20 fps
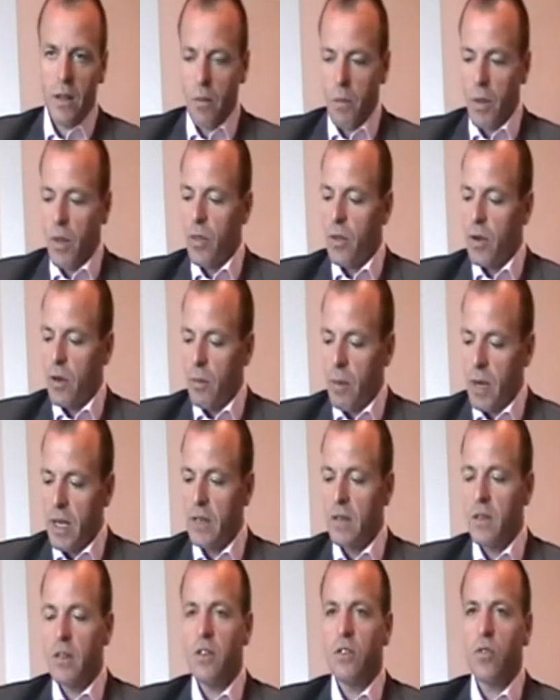the monthly
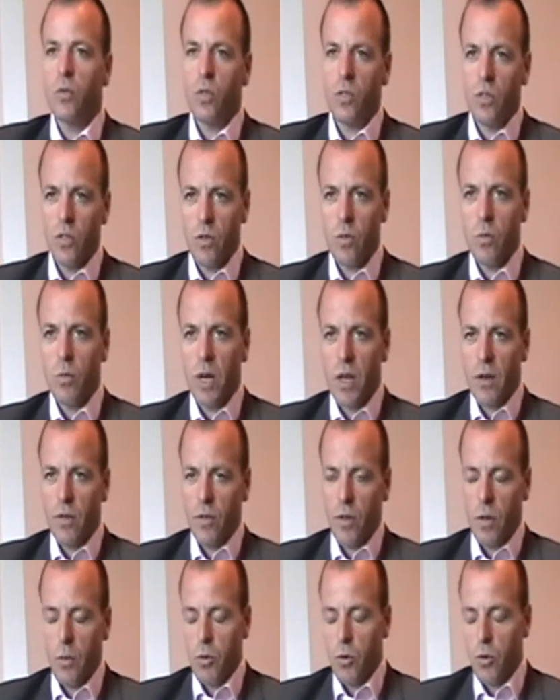maintenance was still paid
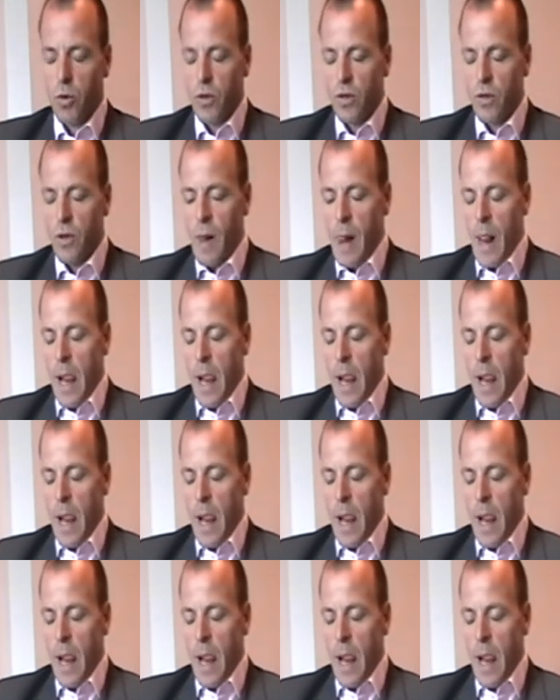for the boys.